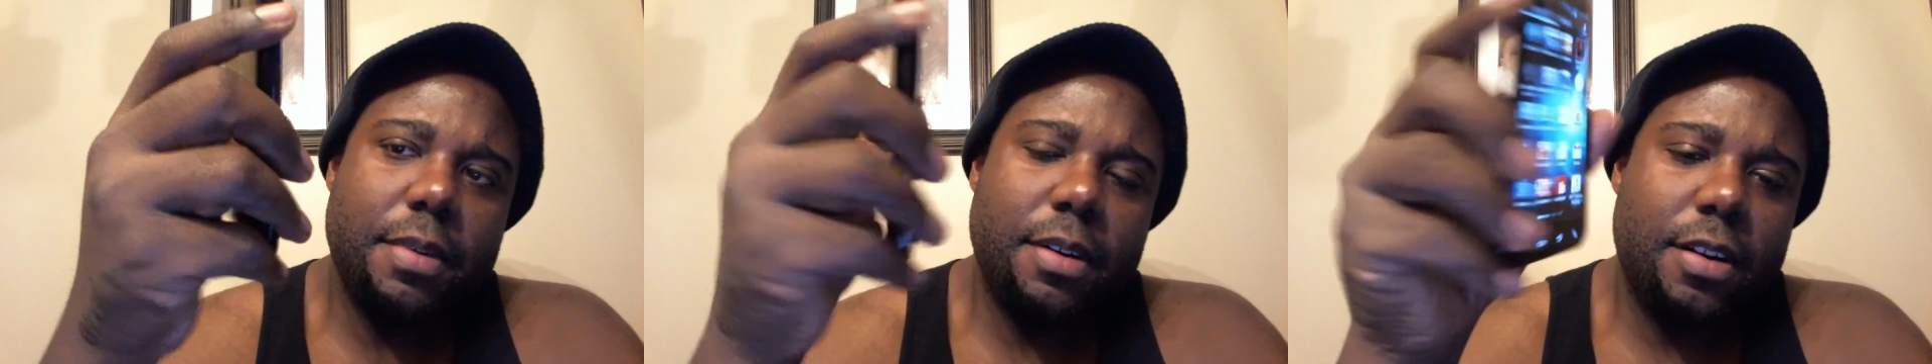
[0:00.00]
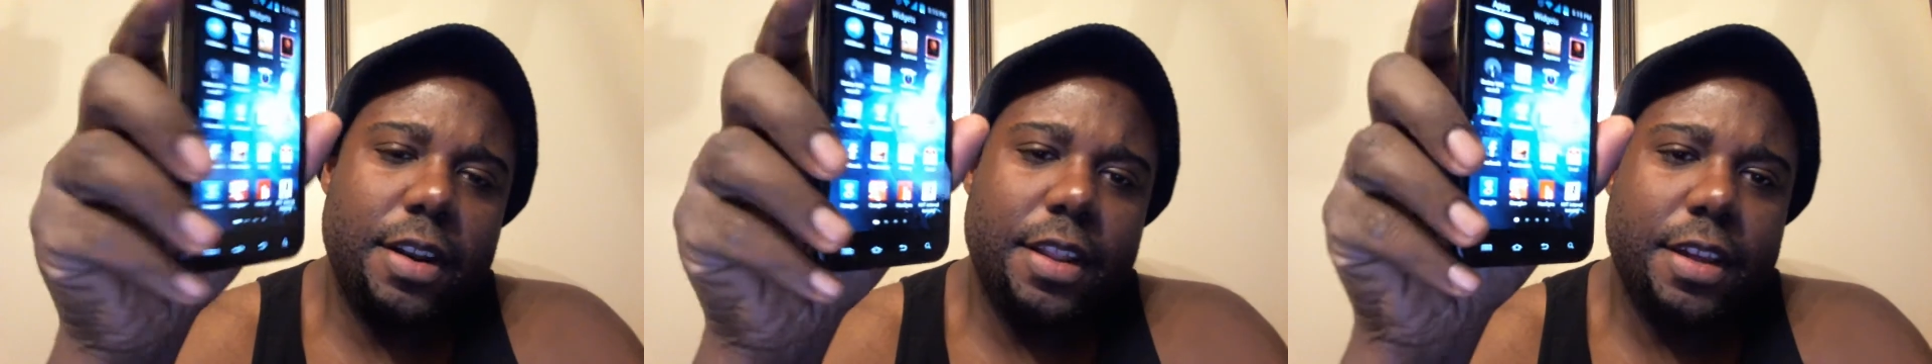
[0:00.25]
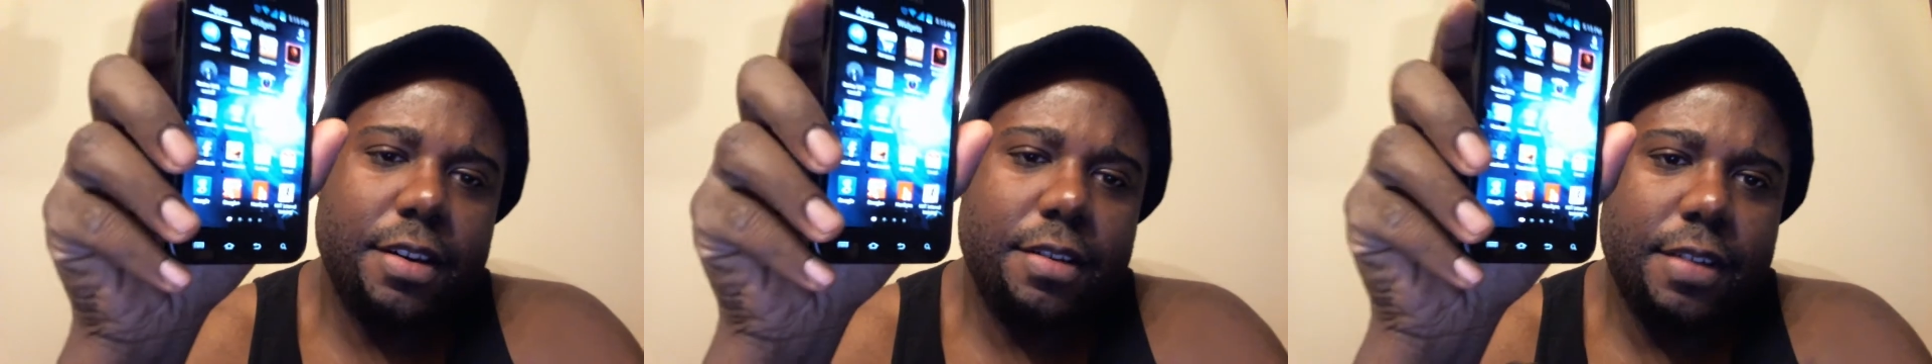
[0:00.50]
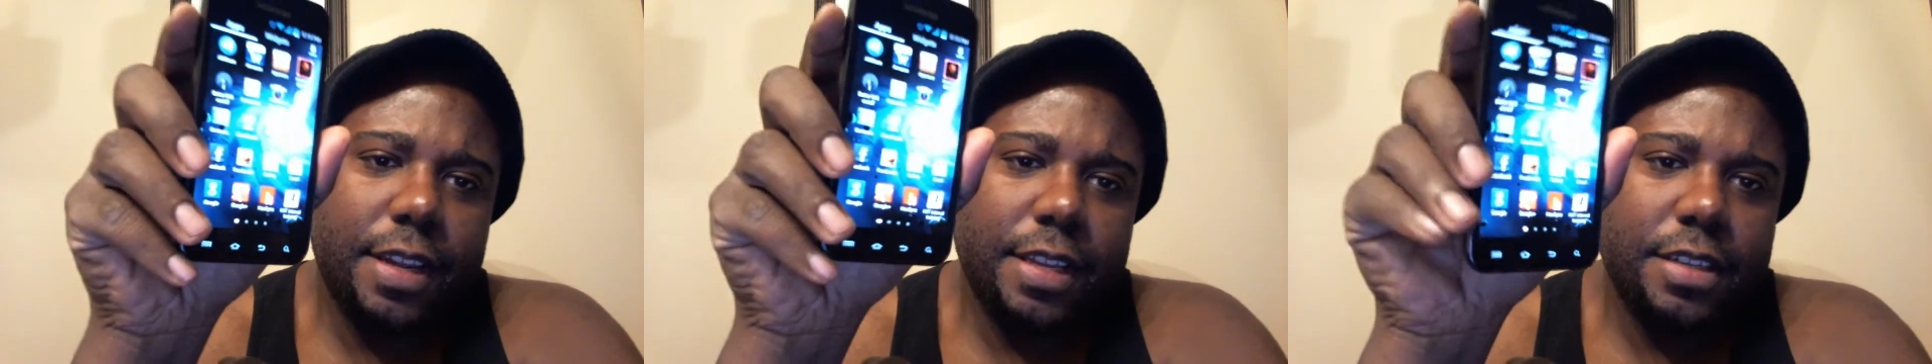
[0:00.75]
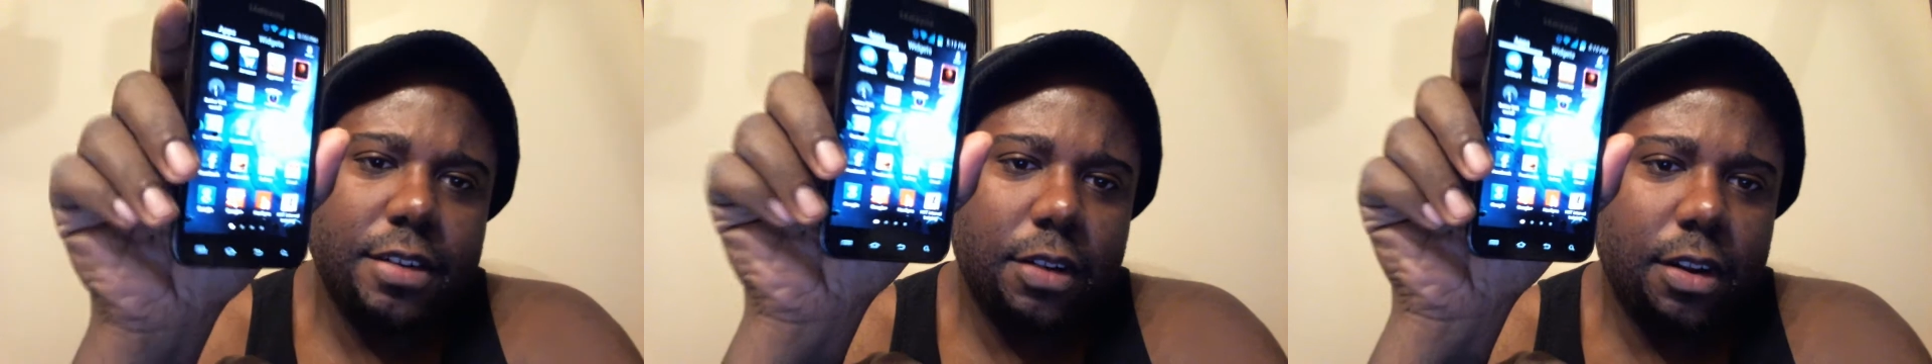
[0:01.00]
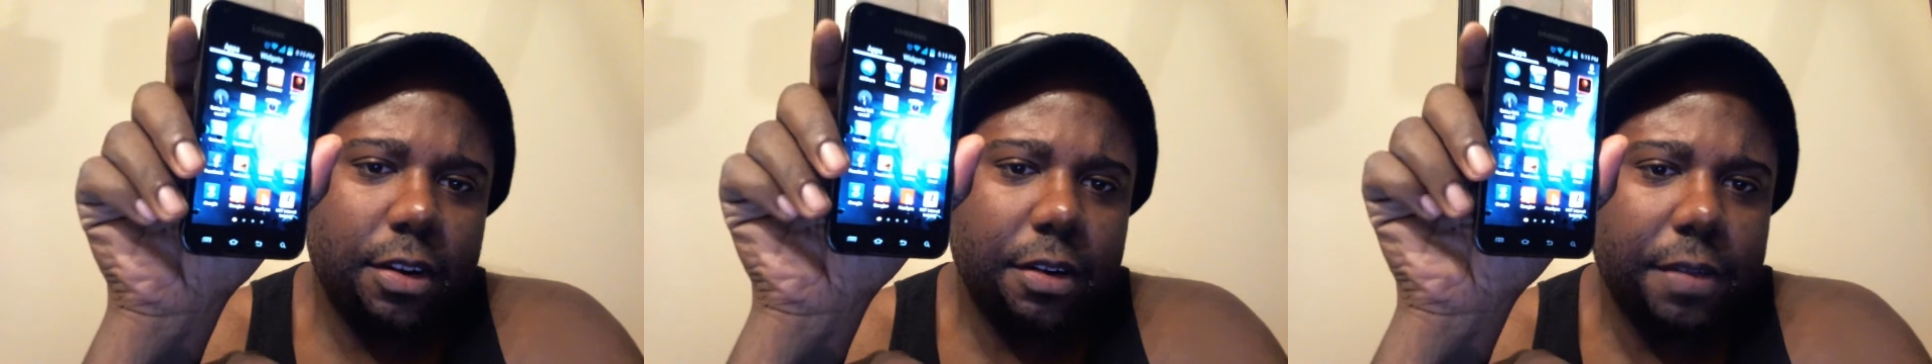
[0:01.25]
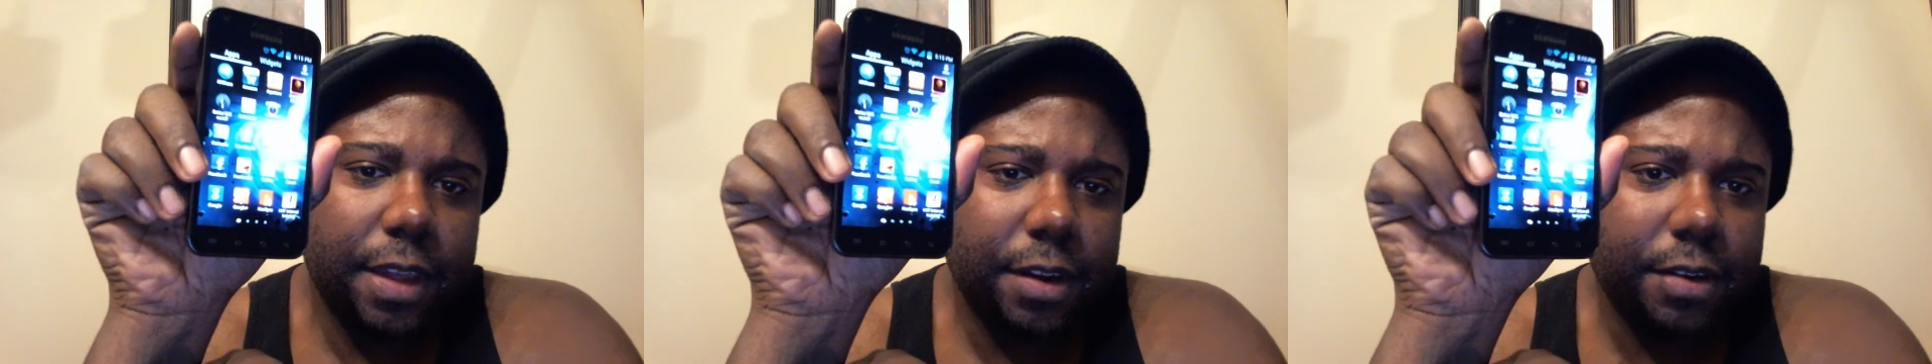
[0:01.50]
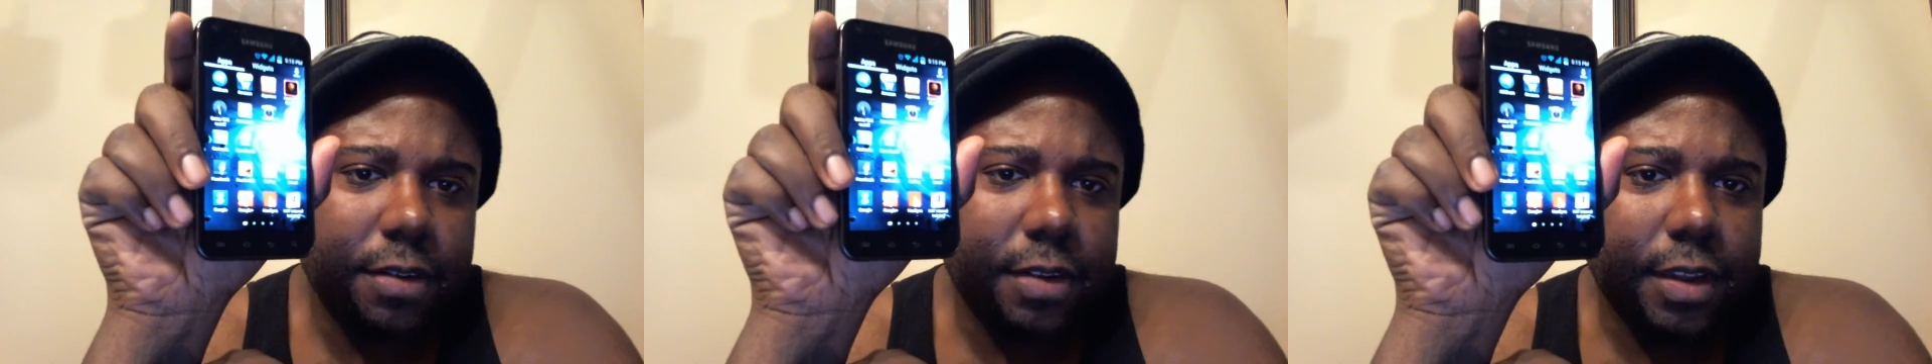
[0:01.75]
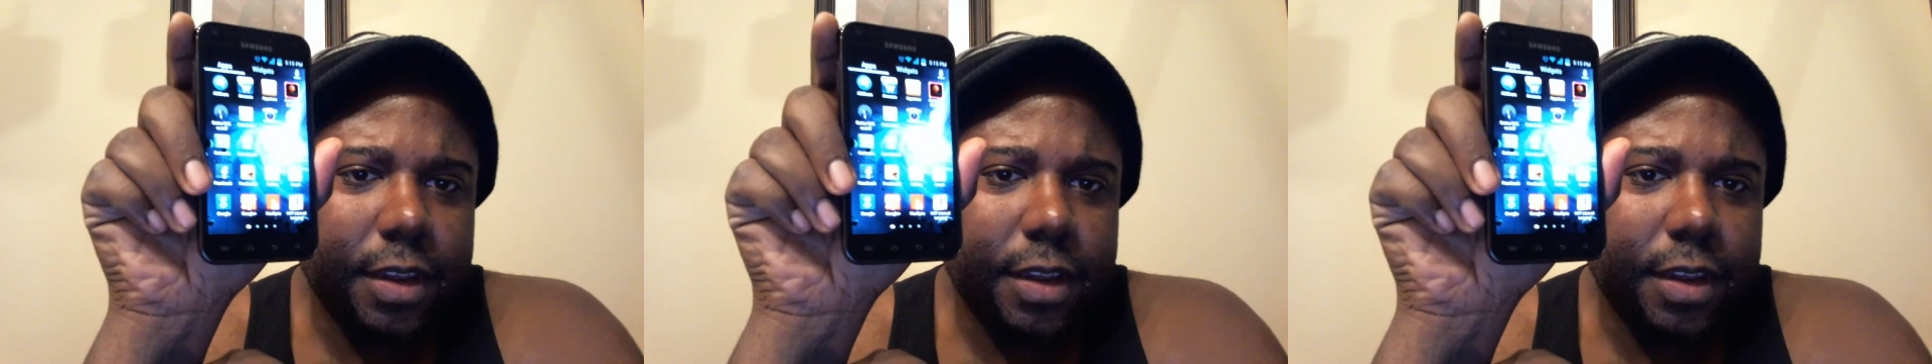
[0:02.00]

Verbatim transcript: on there is no longer there.